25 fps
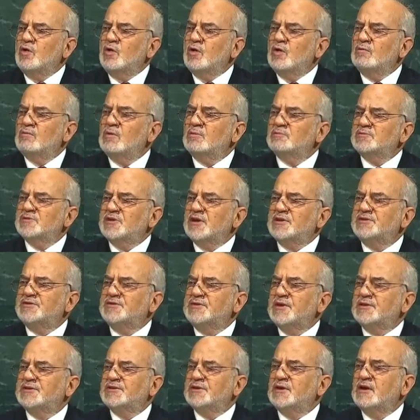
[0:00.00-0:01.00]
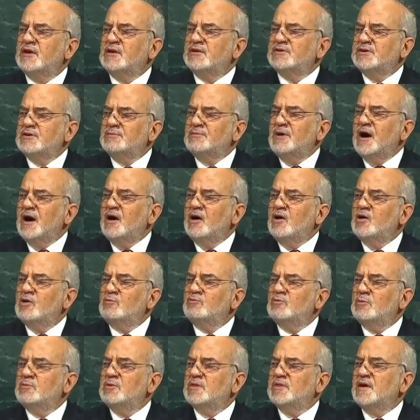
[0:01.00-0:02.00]
including
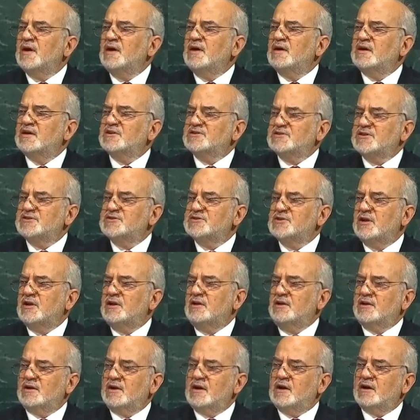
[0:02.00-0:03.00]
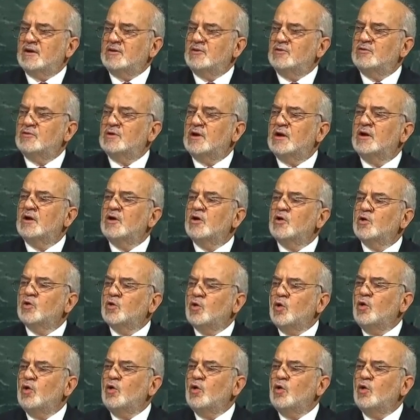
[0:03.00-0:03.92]
Kirkuk, Damania.